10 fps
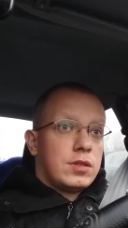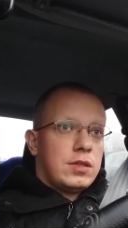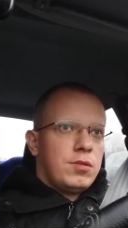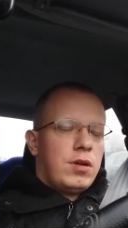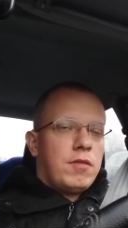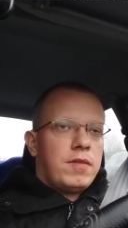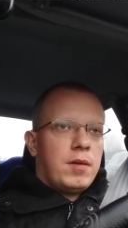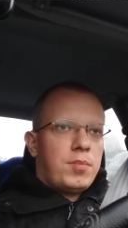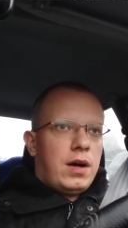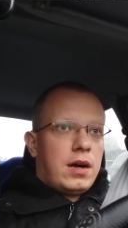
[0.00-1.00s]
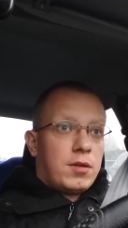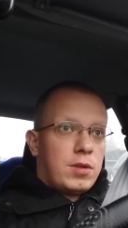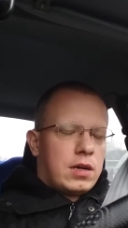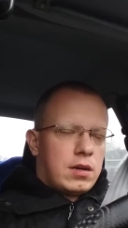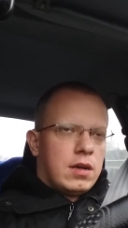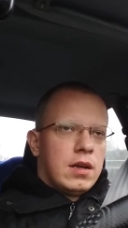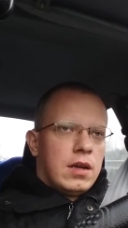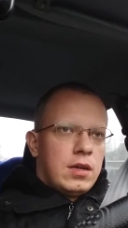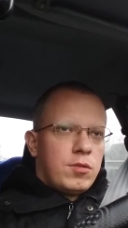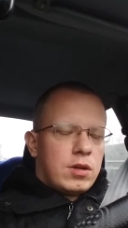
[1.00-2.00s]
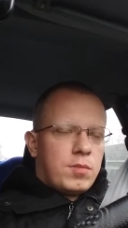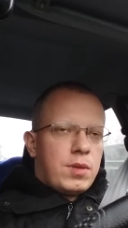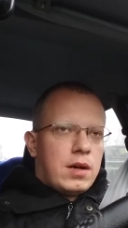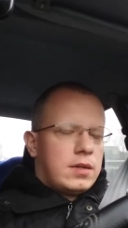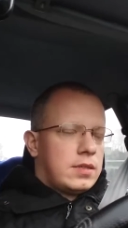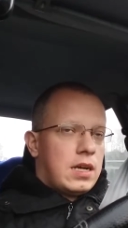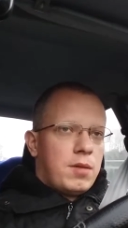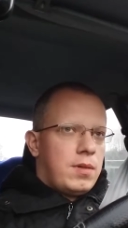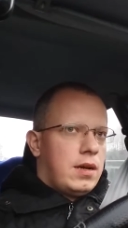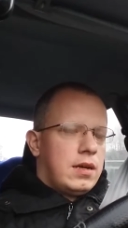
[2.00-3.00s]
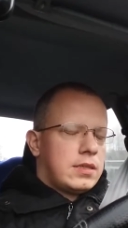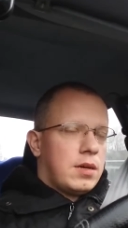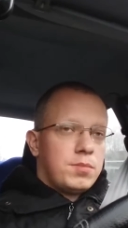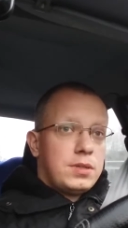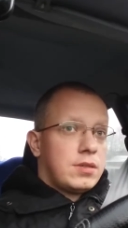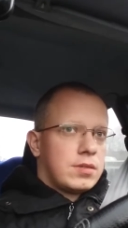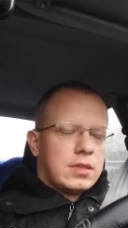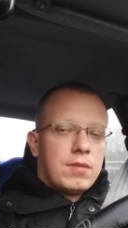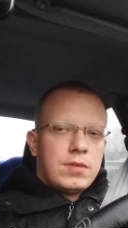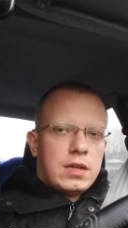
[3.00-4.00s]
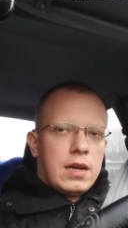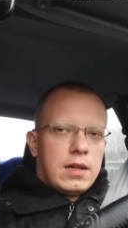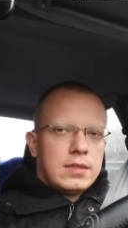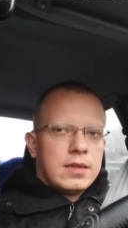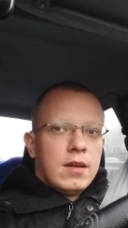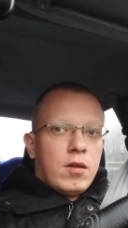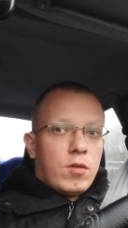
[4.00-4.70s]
You have a bar where you can buy some beer or something else.